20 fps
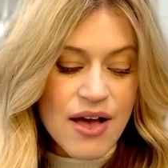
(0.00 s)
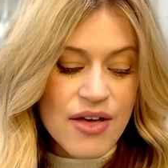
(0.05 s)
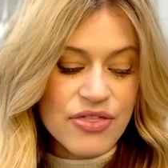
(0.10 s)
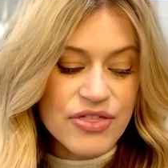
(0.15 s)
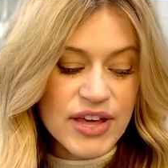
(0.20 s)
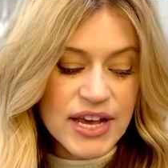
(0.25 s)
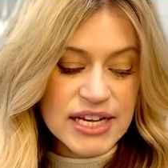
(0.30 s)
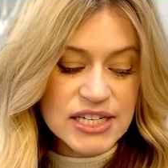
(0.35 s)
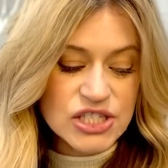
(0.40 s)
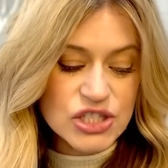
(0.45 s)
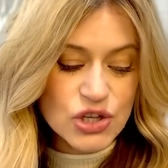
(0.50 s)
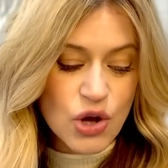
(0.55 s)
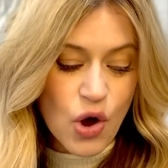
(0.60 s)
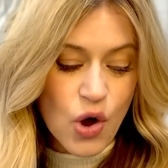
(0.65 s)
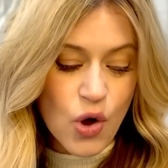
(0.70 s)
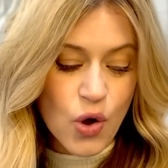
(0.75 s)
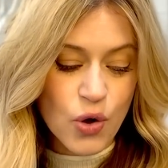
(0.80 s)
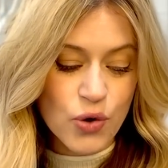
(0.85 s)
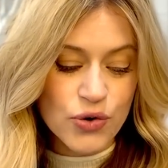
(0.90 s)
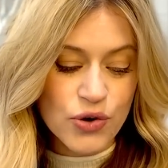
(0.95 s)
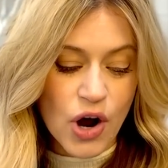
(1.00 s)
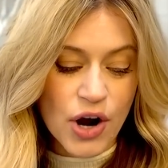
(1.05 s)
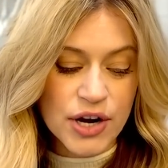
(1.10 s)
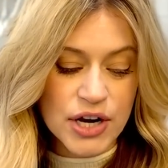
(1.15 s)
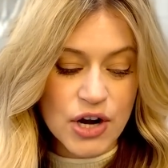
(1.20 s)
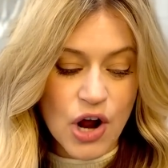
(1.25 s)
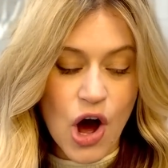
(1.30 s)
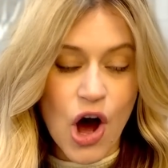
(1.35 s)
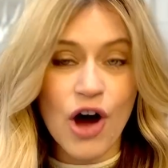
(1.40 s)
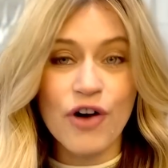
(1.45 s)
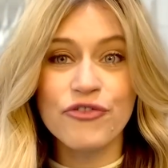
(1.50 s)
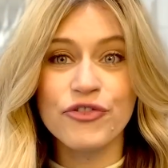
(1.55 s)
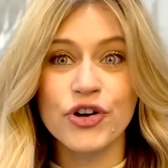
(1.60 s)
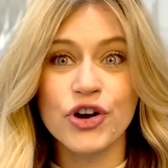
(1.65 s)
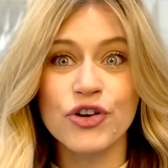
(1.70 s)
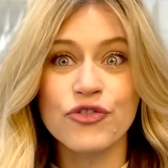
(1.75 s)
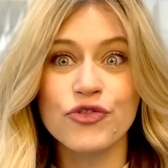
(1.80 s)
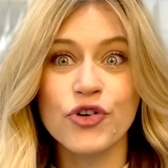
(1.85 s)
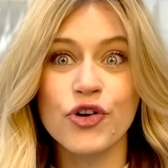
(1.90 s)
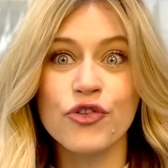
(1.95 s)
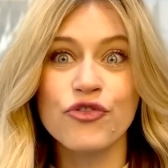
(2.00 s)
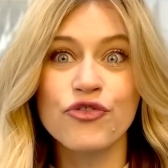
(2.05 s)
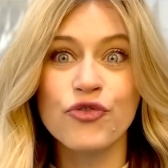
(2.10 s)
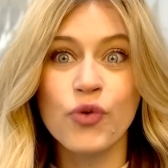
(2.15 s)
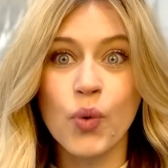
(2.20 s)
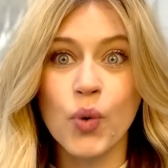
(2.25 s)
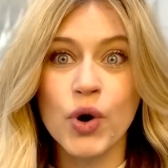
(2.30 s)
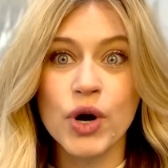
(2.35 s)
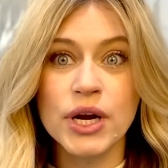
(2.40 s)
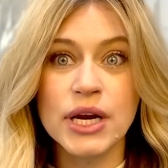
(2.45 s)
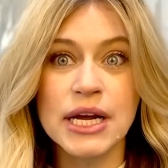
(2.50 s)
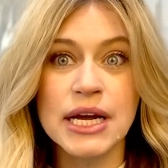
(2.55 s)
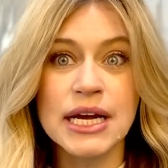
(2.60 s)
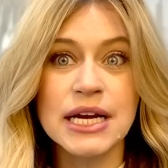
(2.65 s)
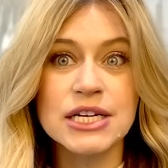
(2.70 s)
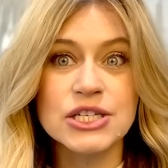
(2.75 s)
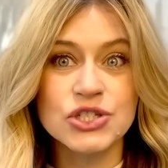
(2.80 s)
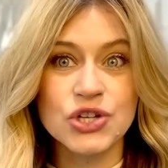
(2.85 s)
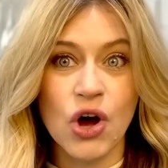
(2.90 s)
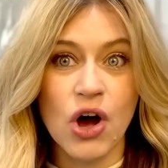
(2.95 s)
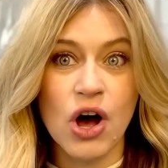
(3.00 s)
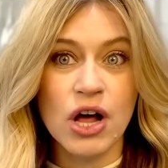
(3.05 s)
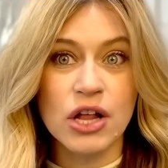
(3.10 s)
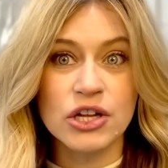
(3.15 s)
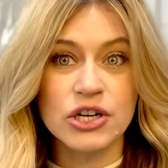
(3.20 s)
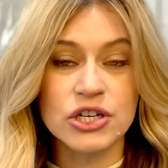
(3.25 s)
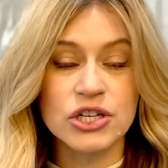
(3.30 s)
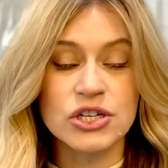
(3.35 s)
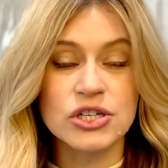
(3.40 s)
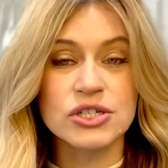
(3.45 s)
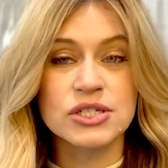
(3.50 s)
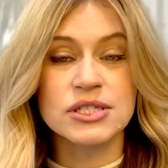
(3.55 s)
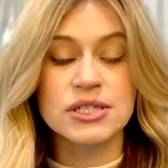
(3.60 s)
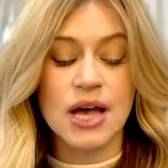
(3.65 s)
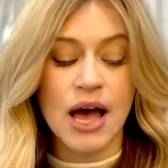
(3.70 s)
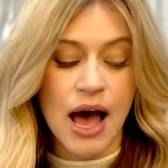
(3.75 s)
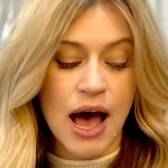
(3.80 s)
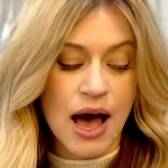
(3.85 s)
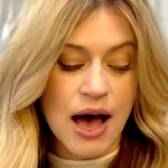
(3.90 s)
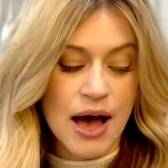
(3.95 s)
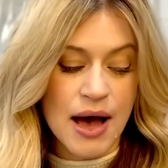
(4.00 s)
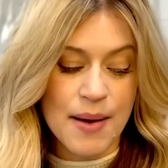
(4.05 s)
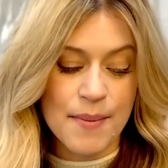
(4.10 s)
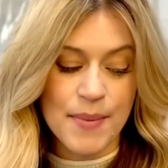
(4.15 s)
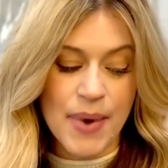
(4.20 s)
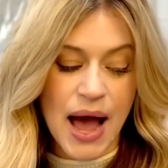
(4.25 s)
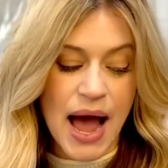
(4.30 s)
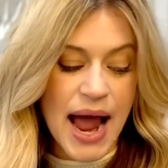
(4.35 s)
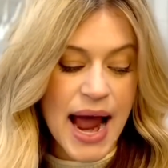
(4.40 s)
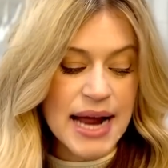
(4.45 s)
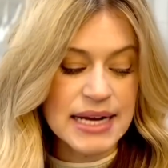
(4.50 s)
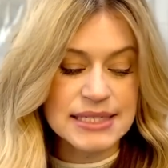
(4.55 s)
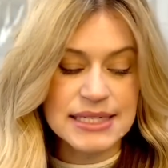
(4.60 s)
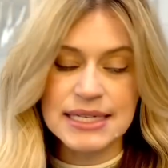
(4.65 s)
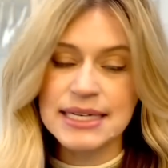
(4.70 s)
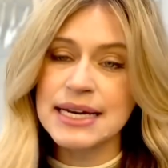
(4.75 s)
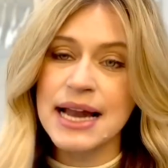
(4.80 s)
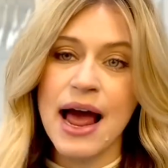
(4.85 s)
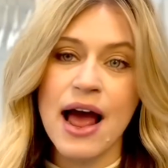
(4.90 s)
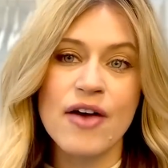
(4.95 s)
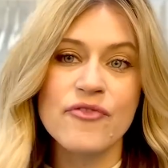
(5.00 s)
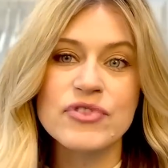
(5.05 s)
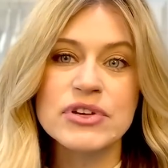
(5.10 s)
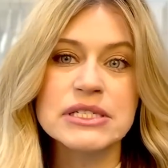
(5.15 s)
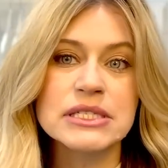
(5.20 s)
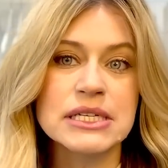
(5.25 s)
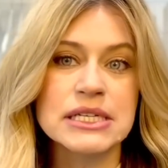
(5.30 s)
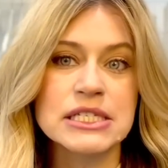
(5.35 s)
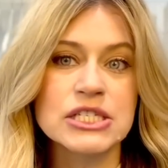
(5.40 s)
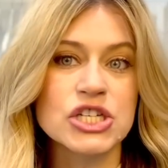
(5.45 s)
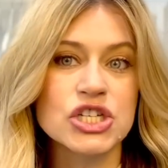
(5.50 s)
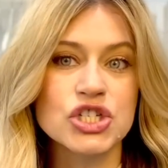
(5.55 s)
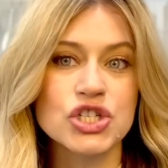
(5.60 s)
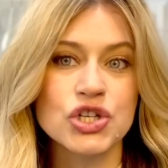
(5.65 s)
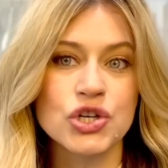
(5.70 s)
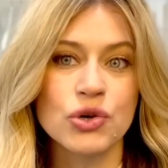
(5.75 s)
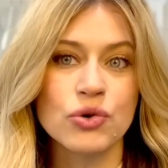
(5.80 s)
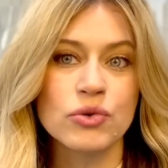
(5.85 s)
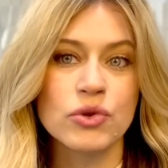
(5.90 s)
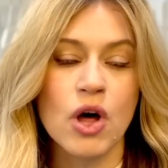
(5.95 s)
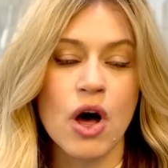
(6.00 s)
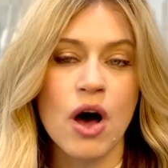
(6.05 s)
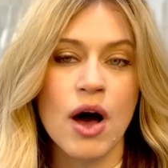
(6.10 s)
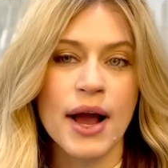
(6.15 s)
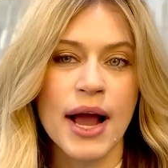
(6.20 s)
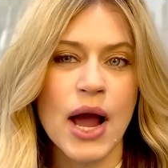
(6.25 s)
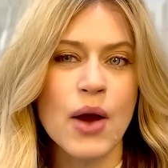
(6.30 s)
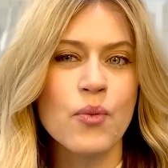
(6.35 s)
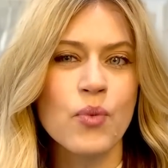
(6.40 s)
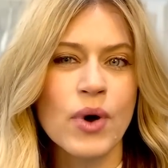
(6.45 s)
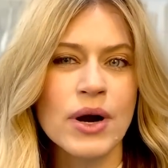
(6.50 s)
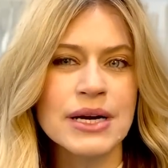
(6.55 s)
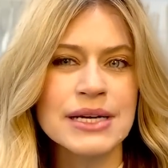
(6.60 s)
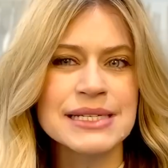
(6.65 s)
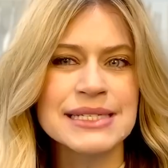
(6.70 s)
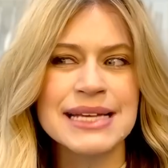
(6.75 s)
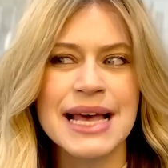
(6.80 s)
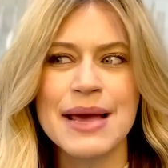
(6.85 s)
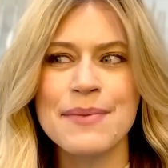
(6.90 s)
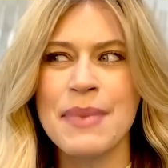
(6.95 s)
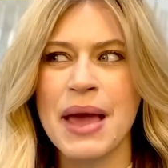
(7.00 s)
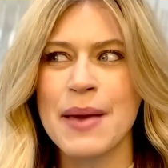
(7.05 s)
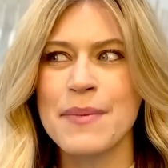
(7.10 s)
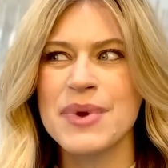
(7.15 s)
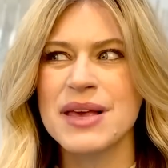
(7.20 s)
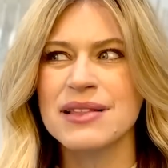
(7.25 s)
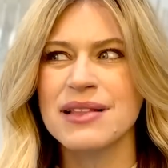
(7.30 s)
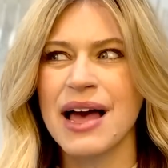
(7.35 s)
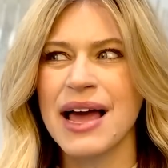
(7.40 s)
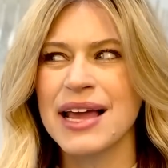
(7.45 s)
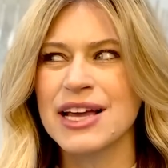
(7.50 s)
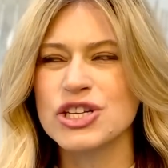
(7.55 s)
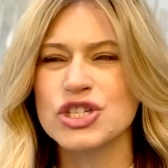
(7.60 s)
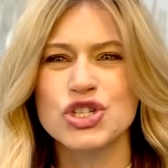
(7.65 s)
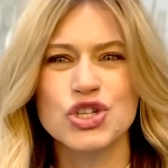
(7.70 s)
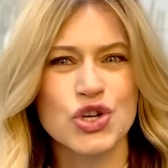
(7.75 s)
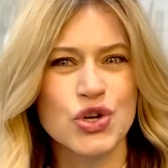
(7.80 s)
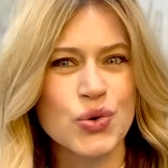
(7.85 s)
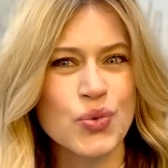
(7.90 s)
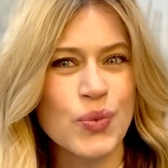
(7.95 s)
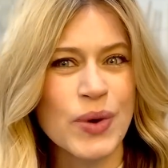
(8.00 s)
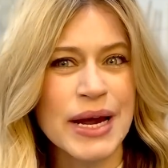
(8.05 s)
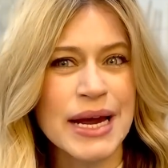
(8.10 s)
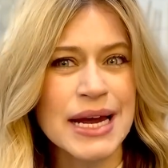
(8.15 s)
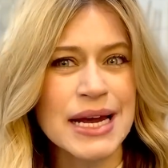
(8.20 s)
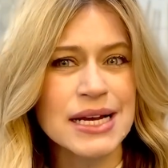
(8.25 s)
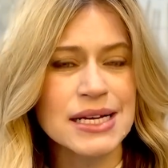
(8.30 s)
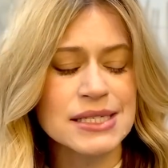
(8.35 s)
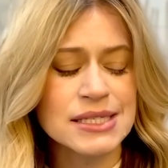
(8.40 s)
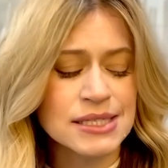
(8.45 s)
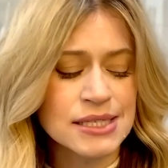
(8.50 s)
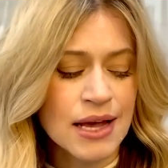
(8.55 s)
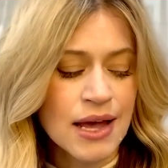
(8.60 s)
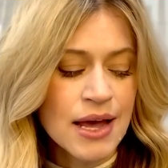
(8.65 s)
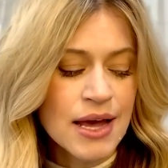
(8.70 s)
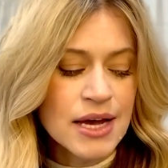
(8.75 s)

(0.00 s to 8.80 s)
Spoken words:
These sold on an offer for $40. I didn't have these listed too long. I want to say maybe like 2 weeks.